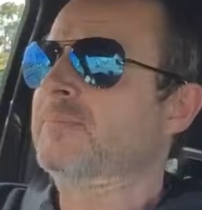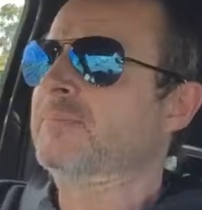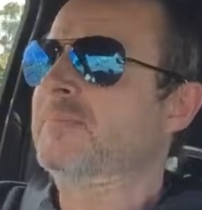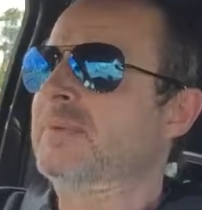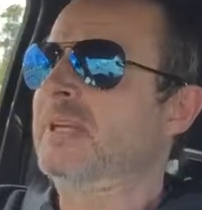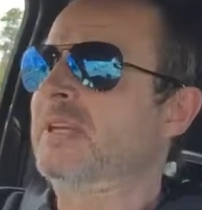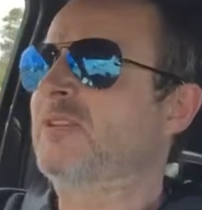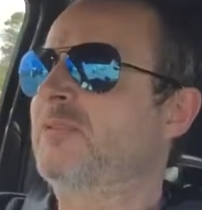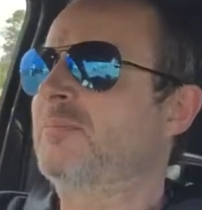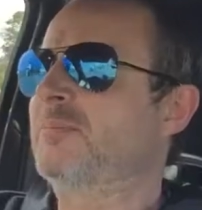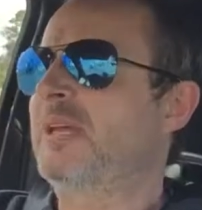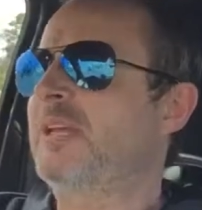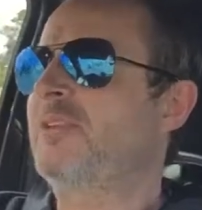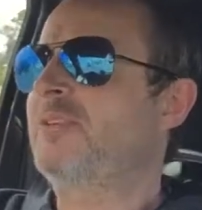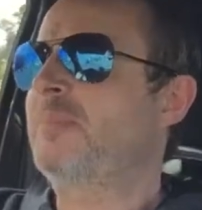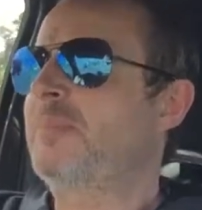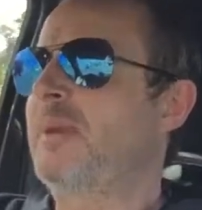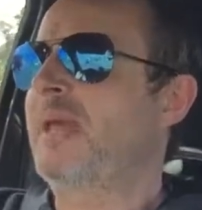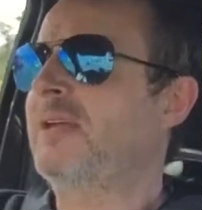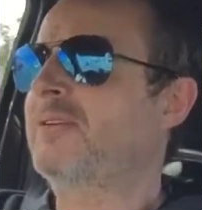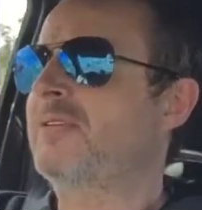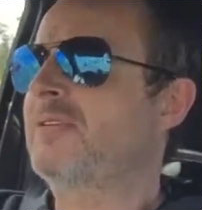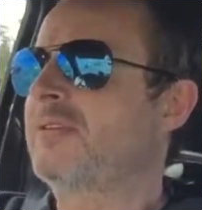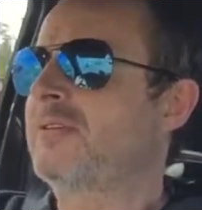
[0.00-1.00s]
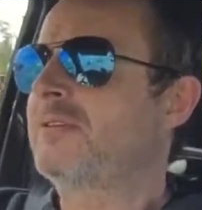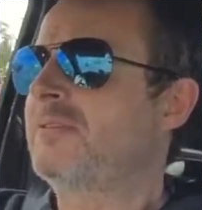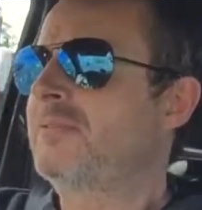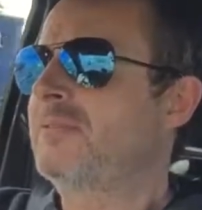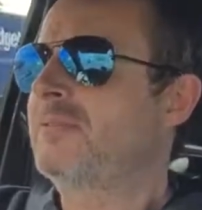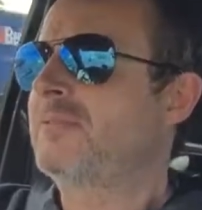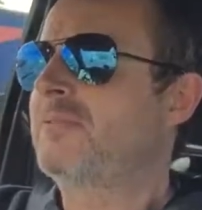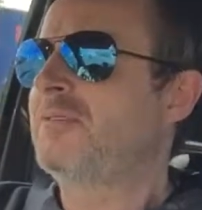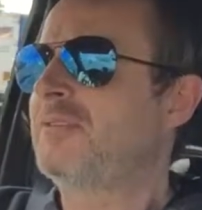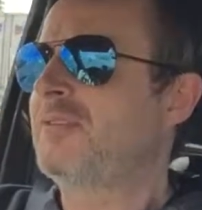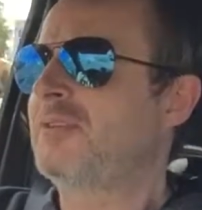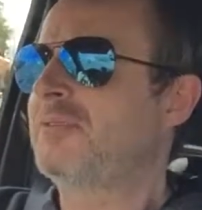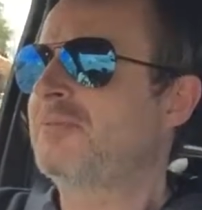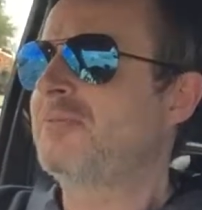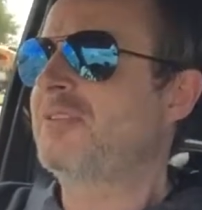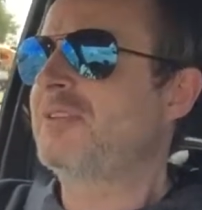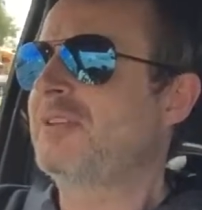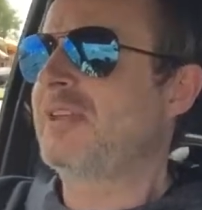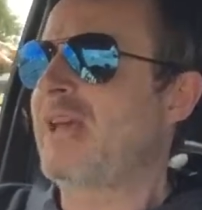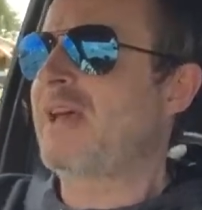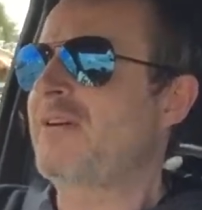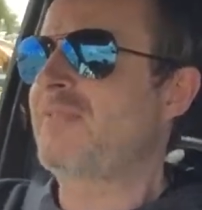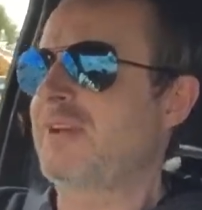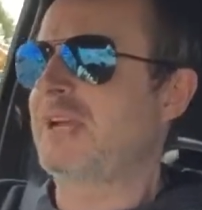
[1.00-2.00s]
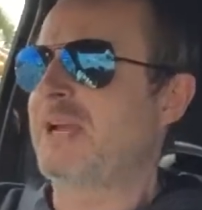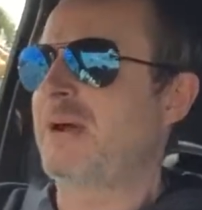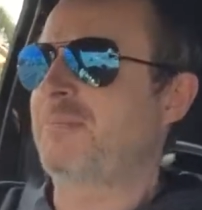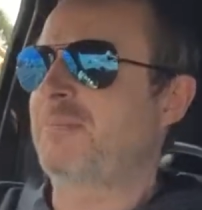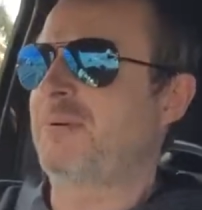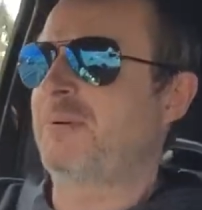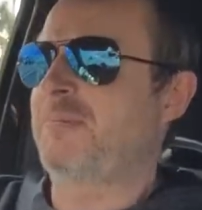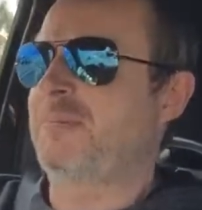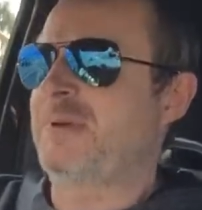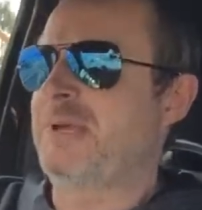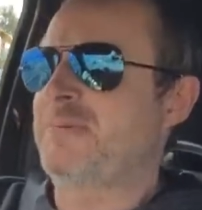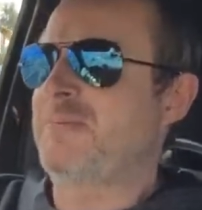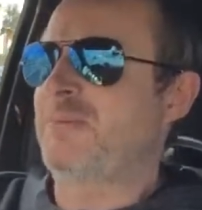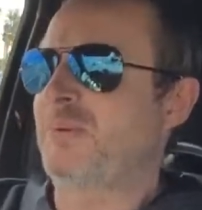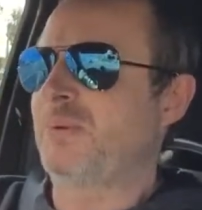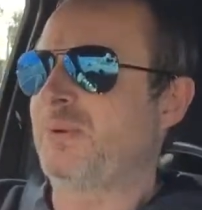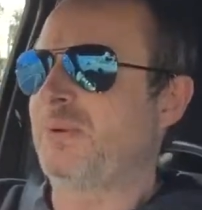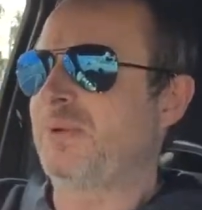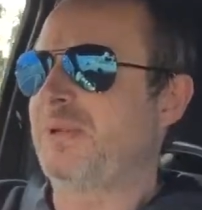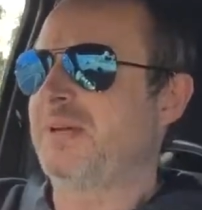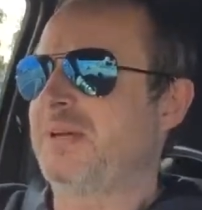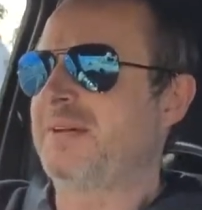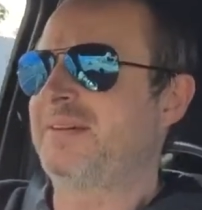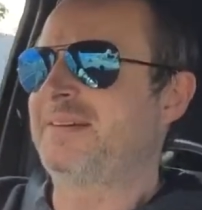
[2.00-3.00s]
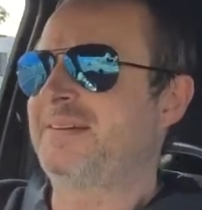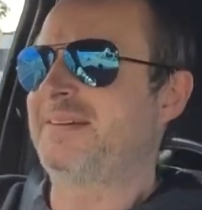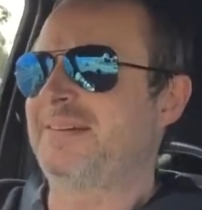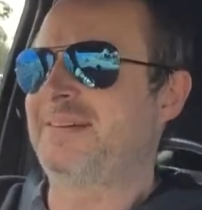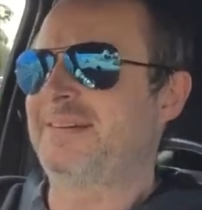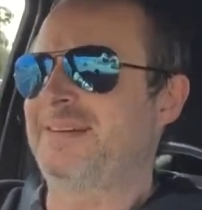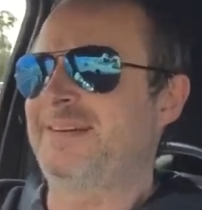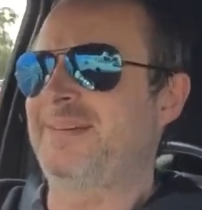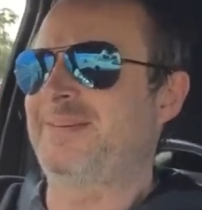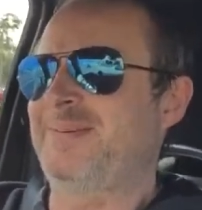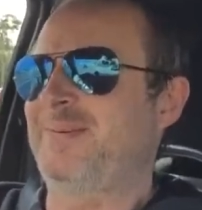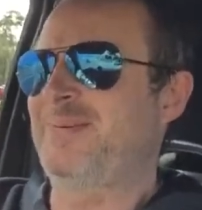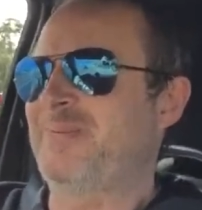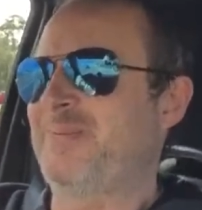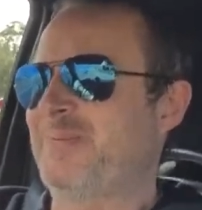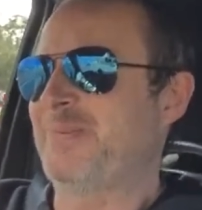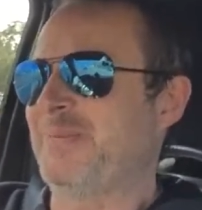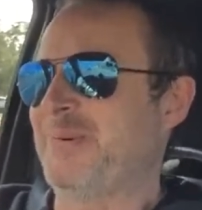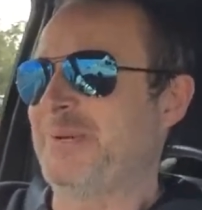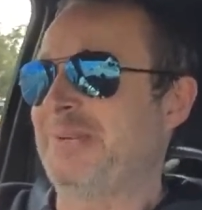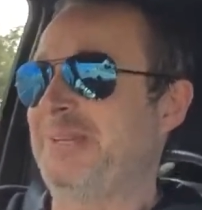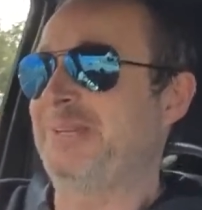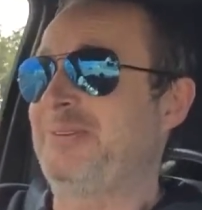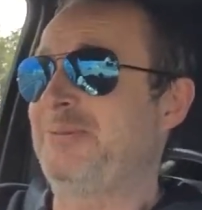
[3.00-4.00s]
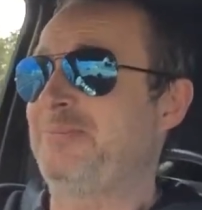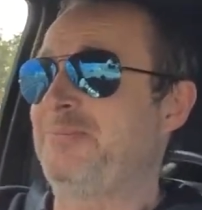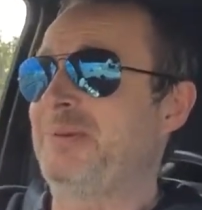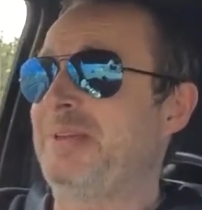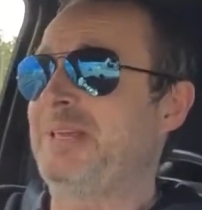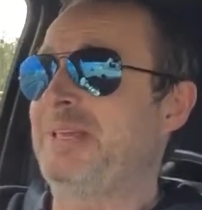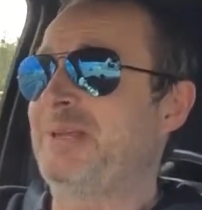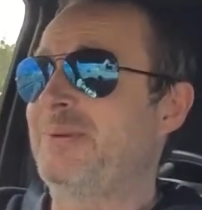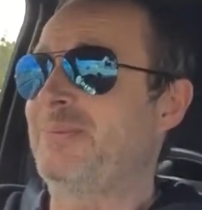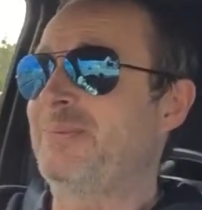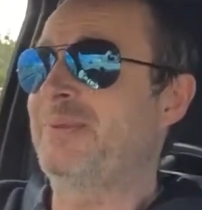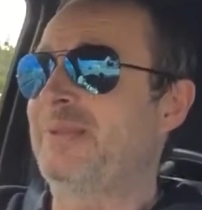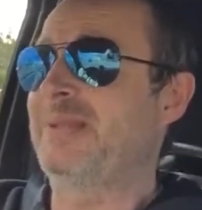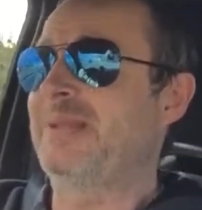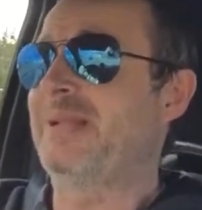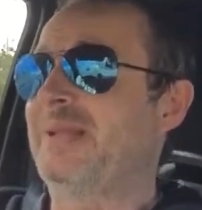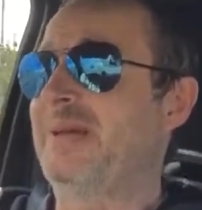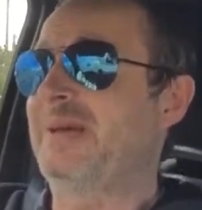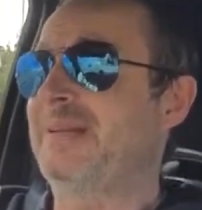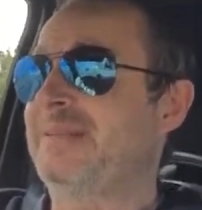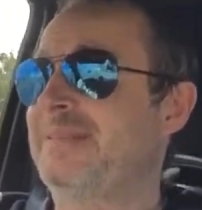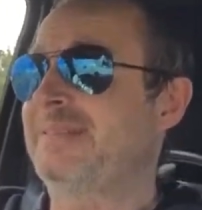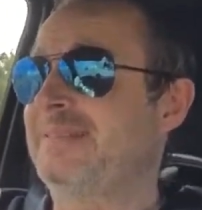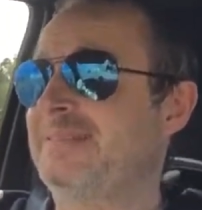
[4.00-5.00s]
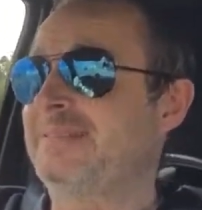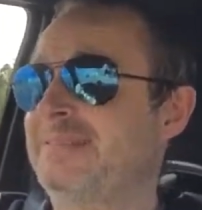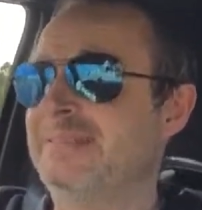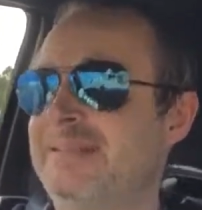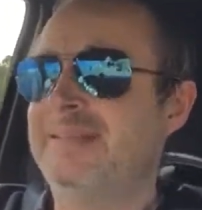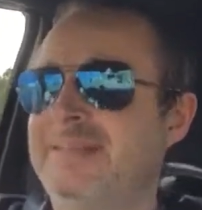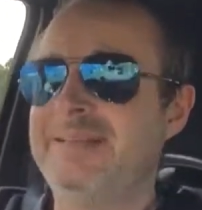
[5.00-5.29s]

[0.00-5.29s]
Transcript: expect to have a couple of people wanting to beat you with the lights.